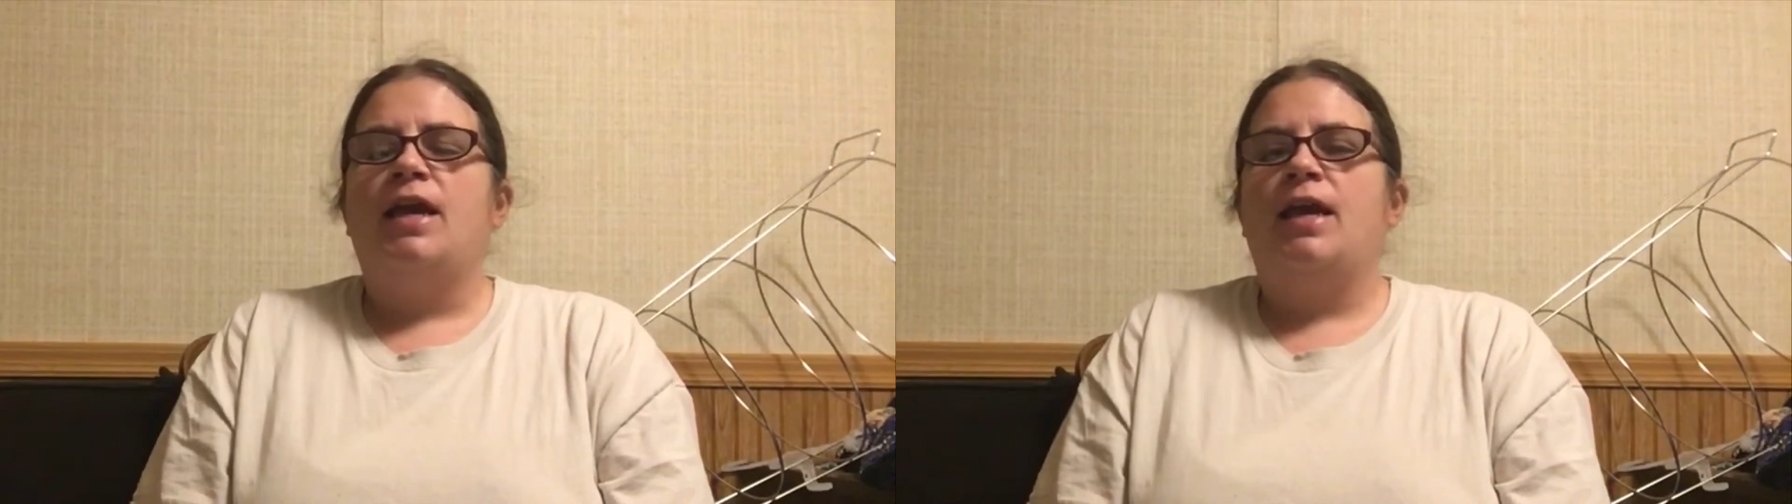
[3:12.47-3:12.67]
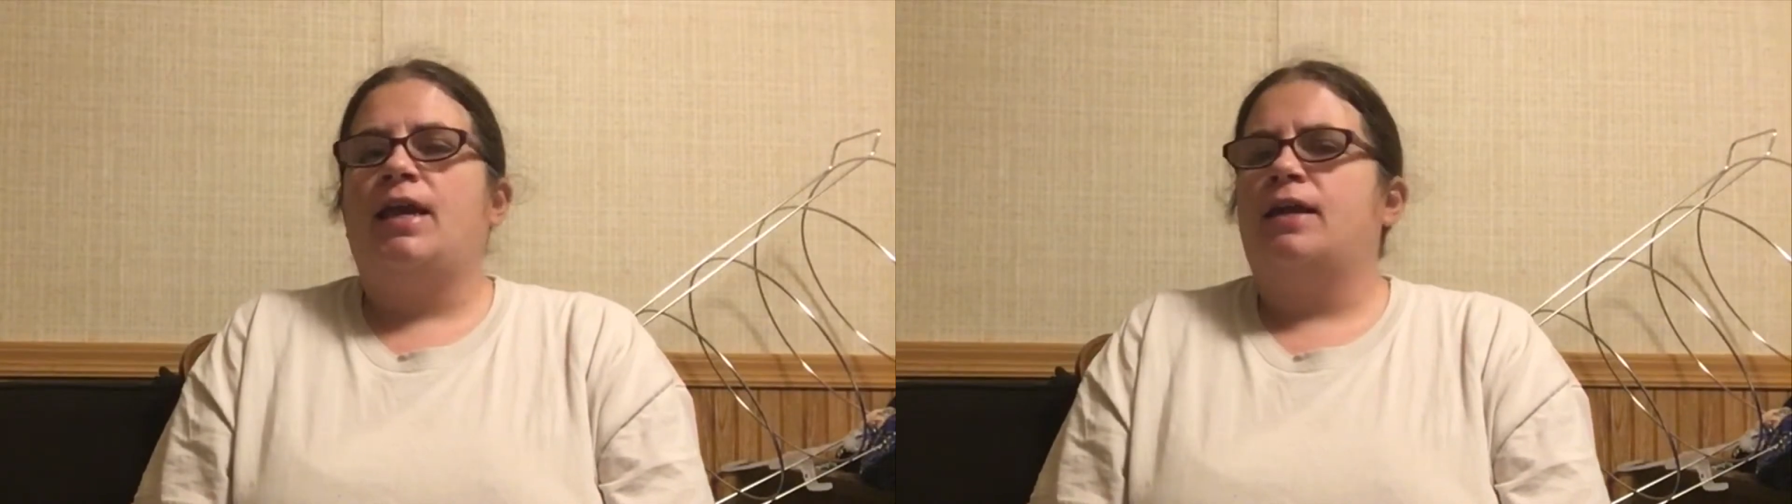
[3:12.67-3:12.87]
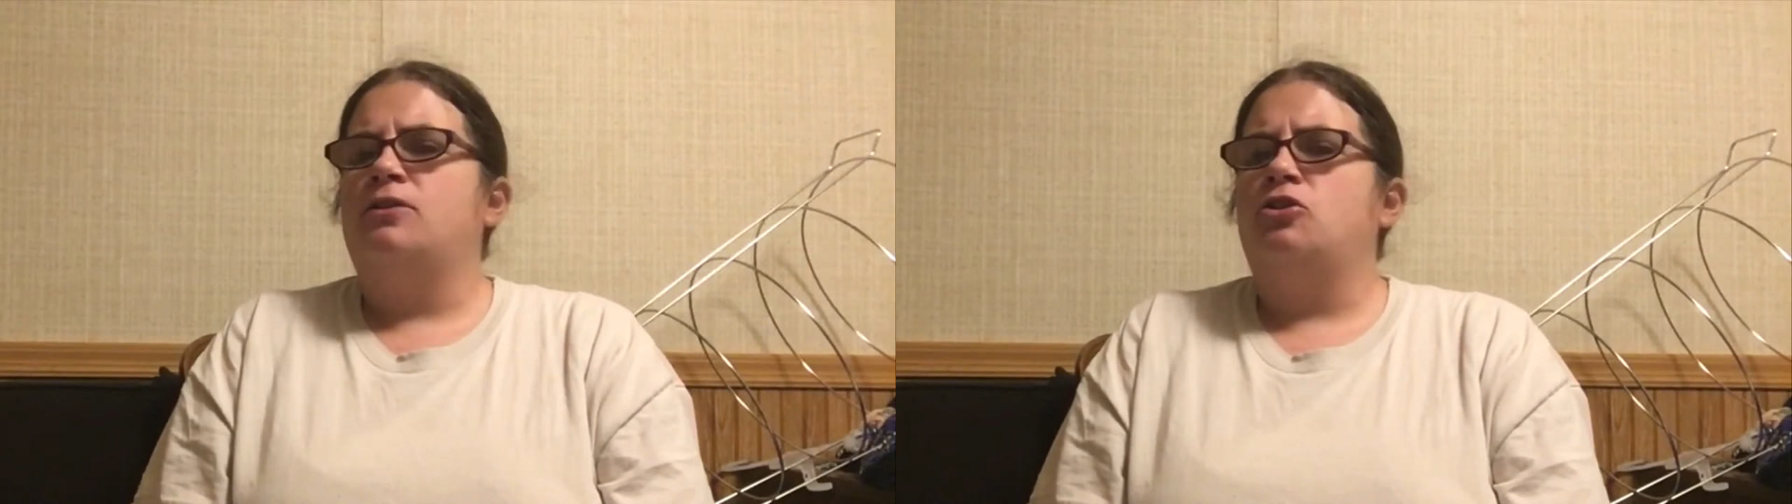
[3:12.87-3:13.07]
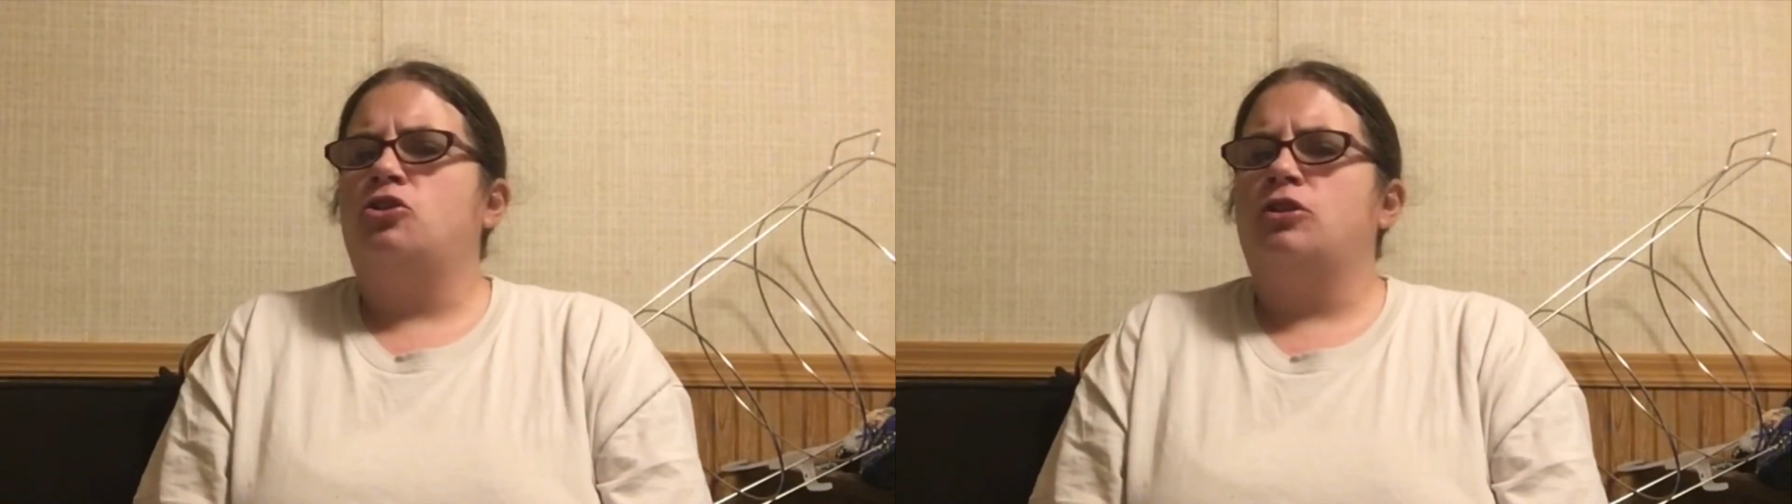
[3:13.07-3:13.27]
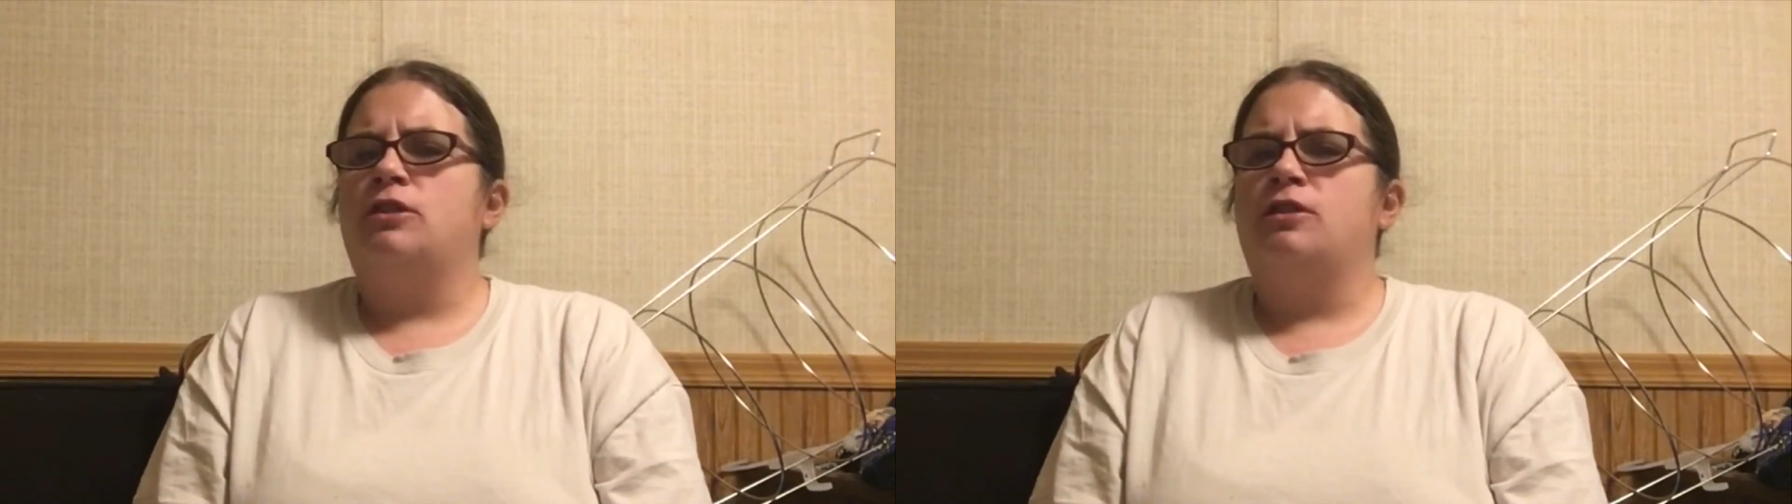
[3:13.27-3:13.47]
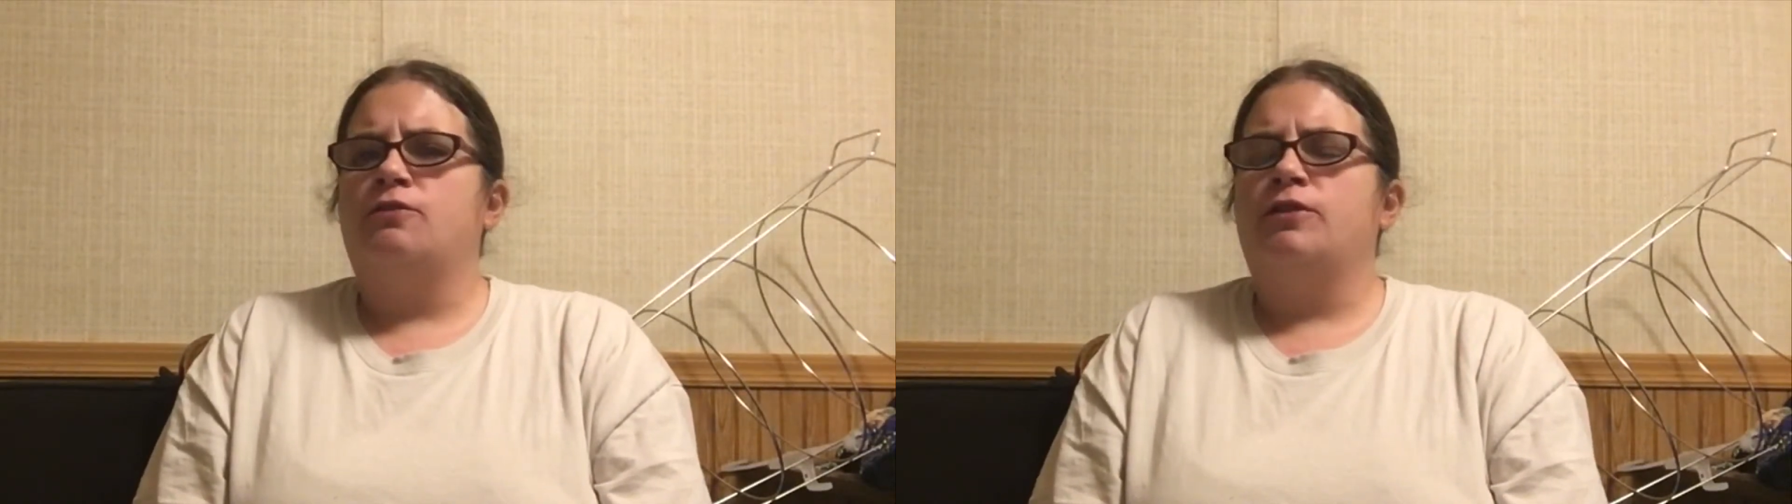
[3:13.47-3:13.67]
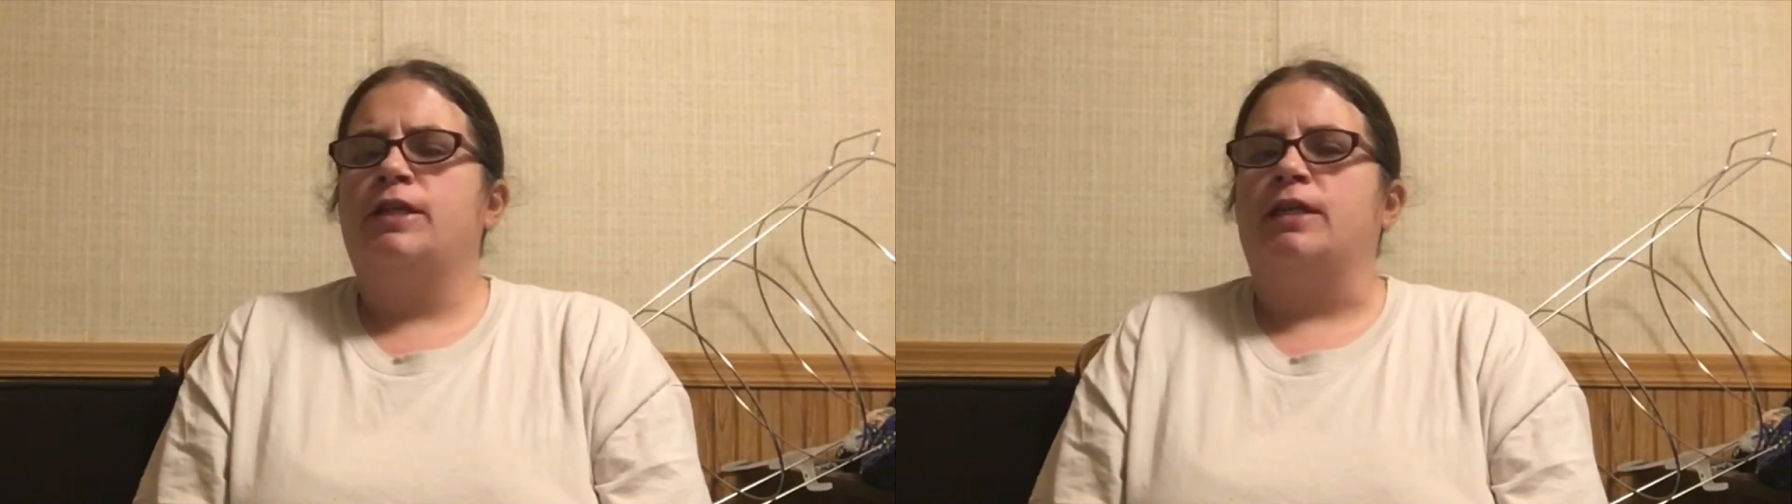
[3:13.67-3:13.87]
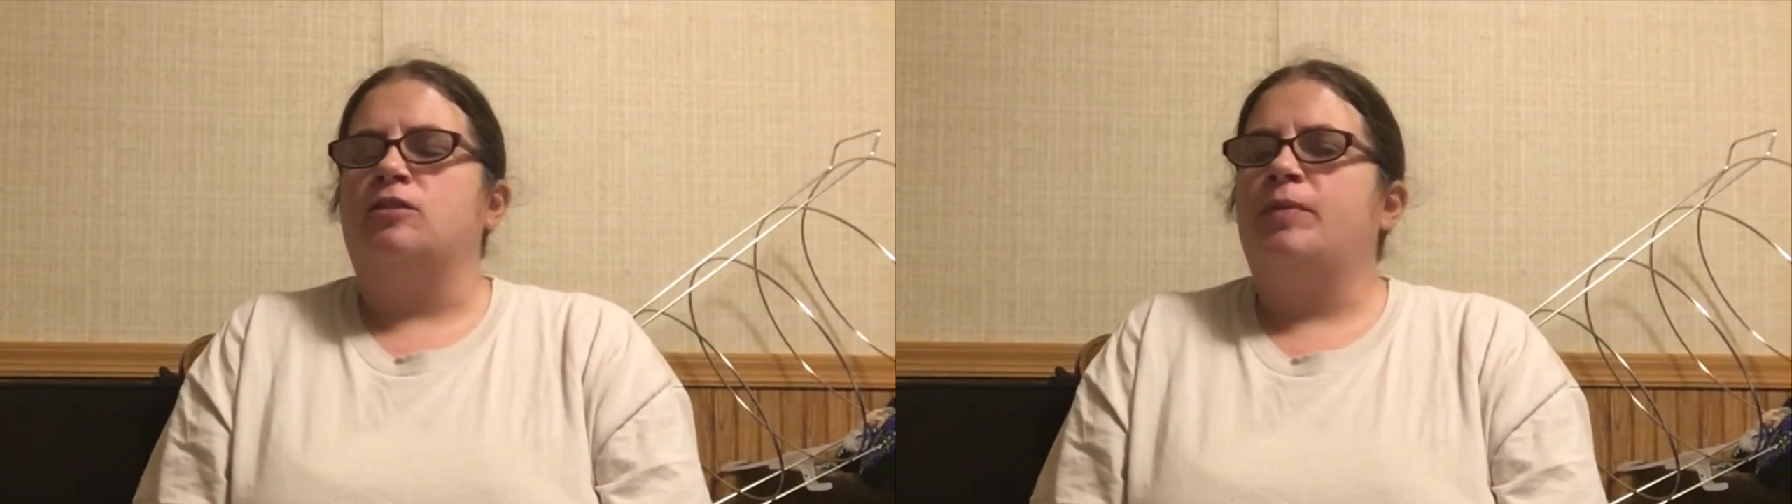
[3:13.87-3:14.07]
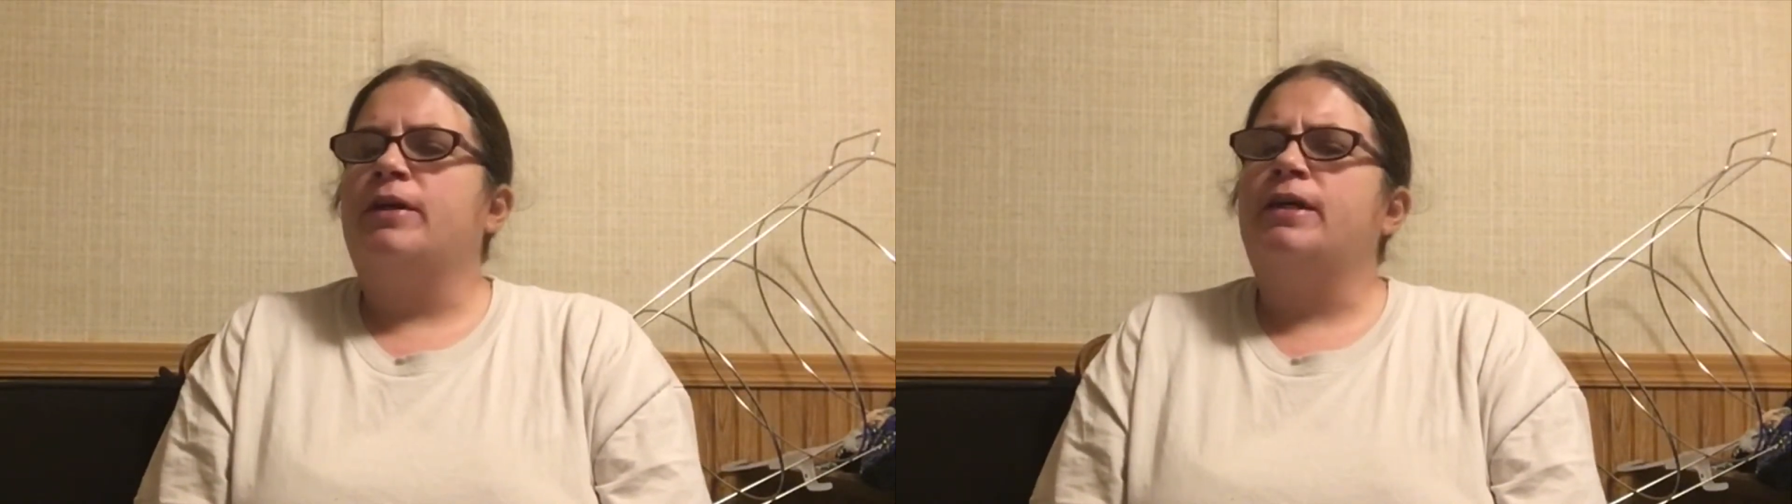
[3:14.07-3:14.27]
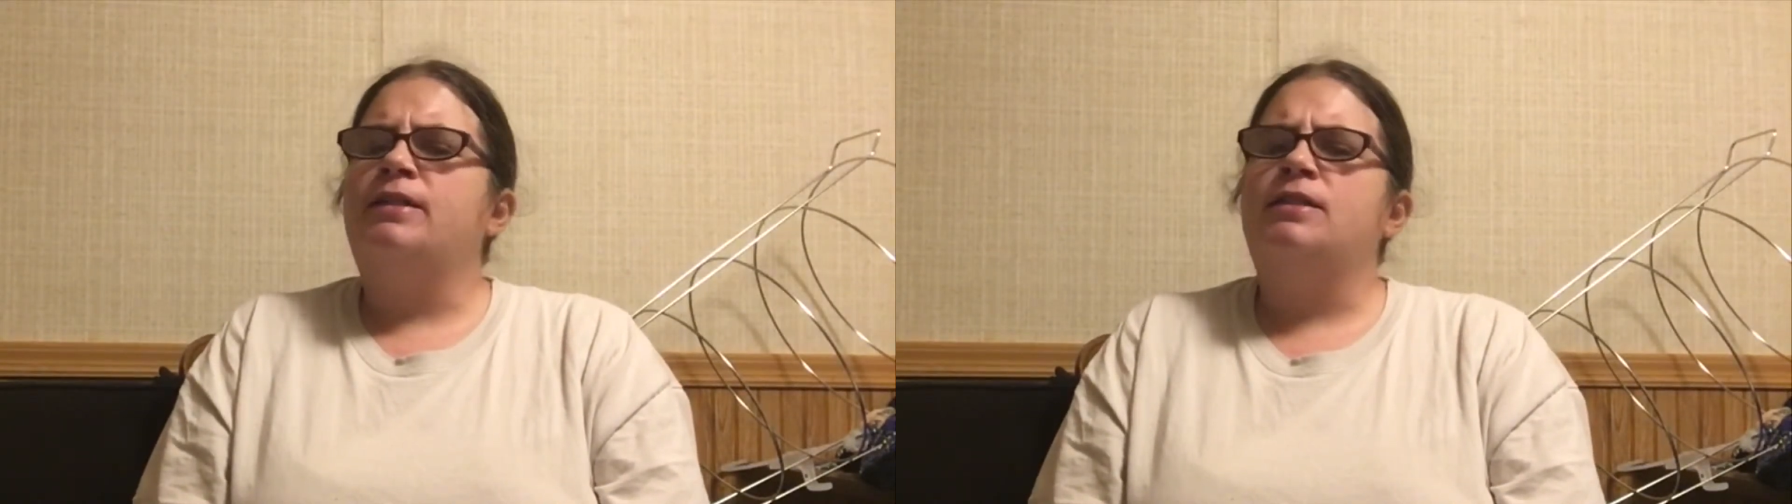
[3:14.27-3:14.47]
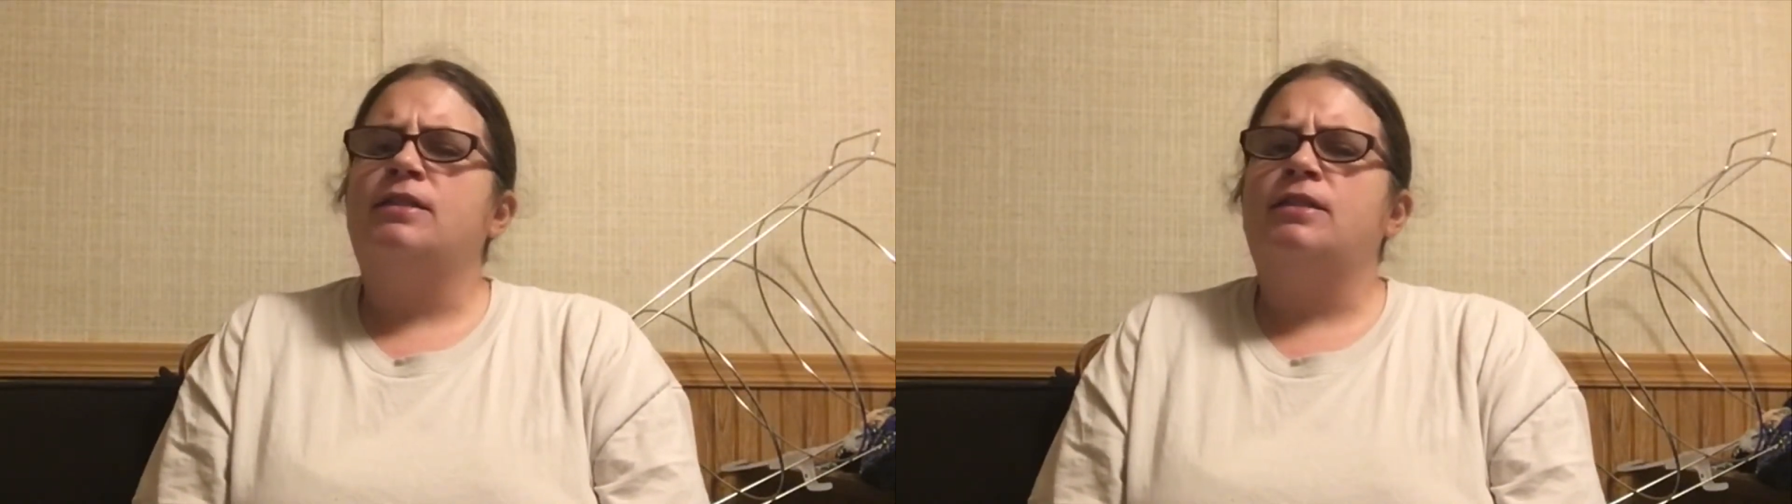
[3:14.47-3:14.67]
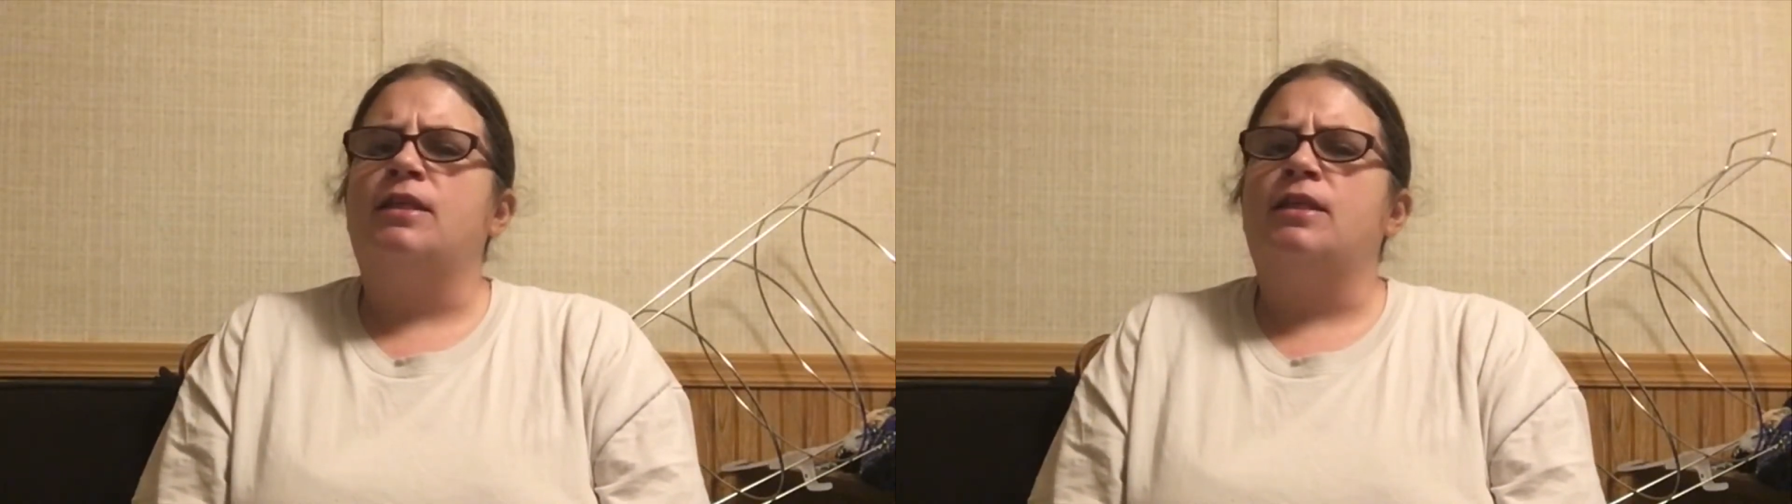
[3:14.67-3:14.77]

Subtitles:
and just different experiences